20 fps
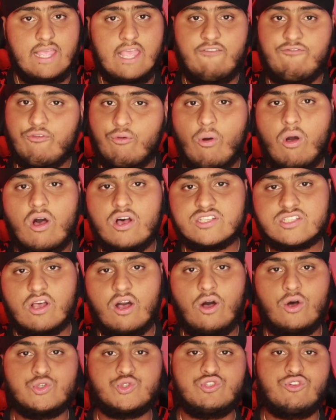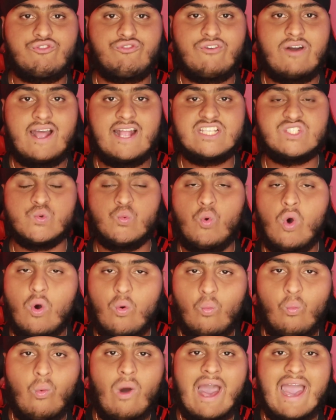If you ask Arsenal fans
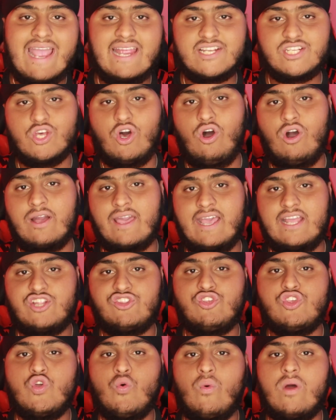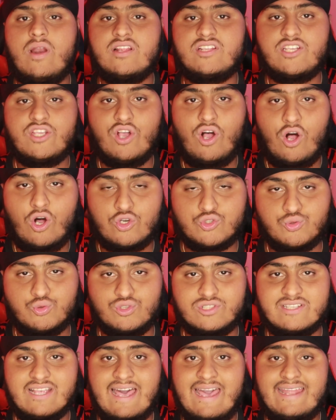what wide target do you want to see
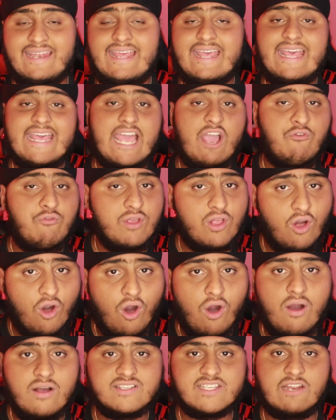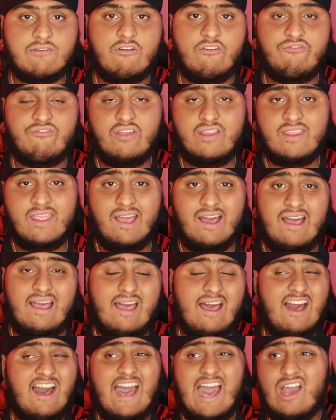Arsenal sign if we can't sign Raphinha,
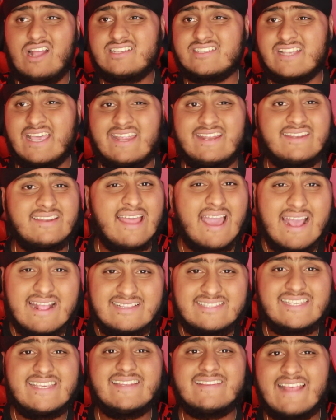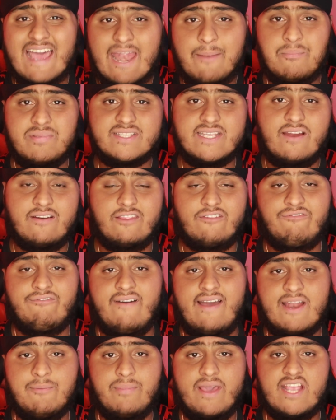I would say 99% of the
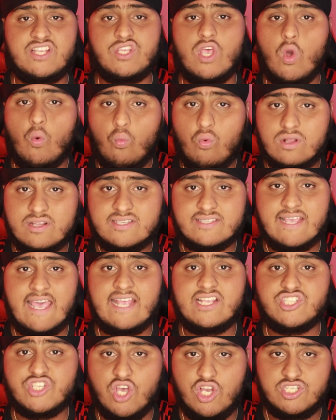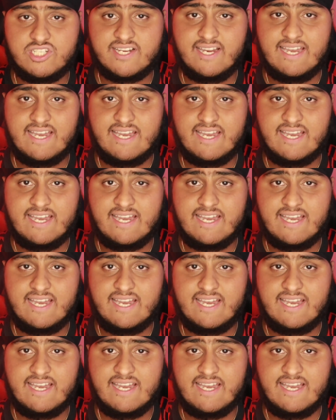fan base would say Serge